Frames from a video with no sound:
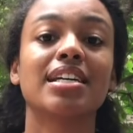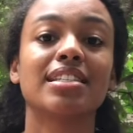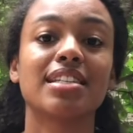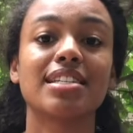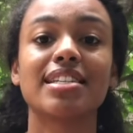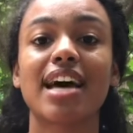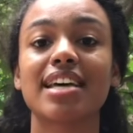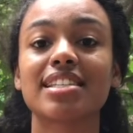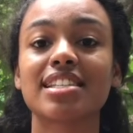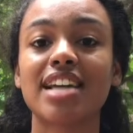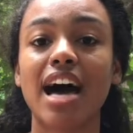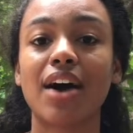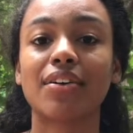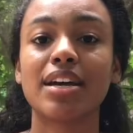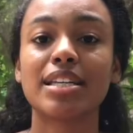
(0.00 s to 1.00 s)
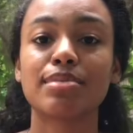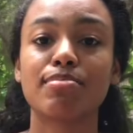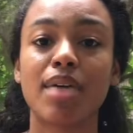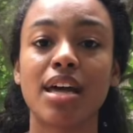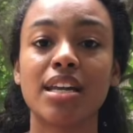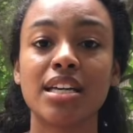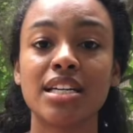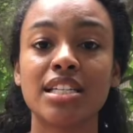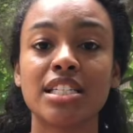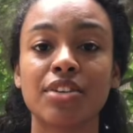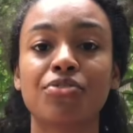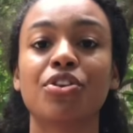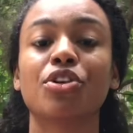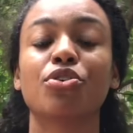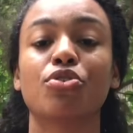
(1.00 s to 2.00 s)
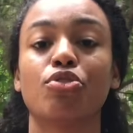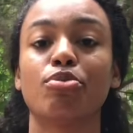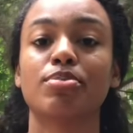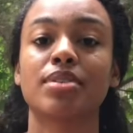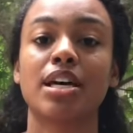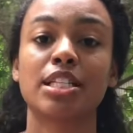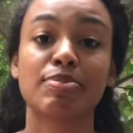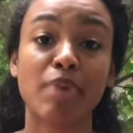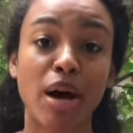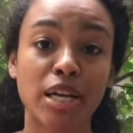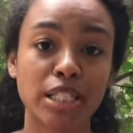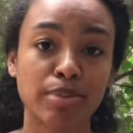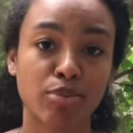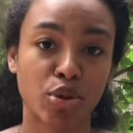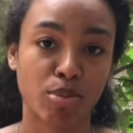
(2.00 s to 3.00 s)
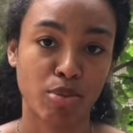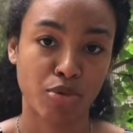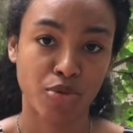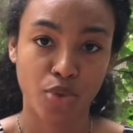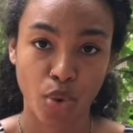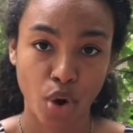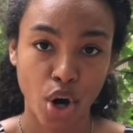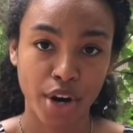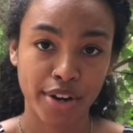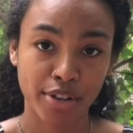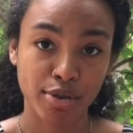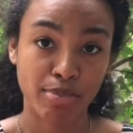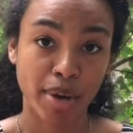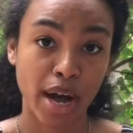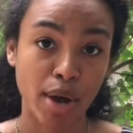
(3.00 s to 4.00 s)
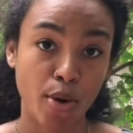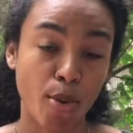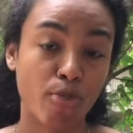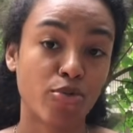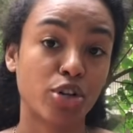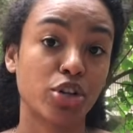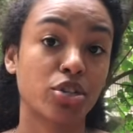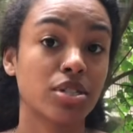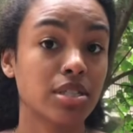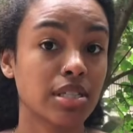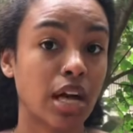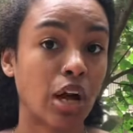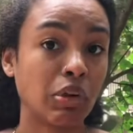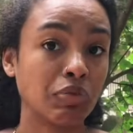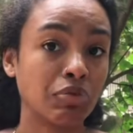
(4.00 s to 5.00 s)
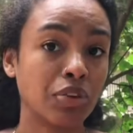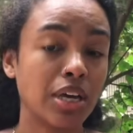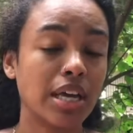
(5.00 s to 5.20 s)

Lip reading: to test out as many different hoops as possible before you buy a hoop for yourself.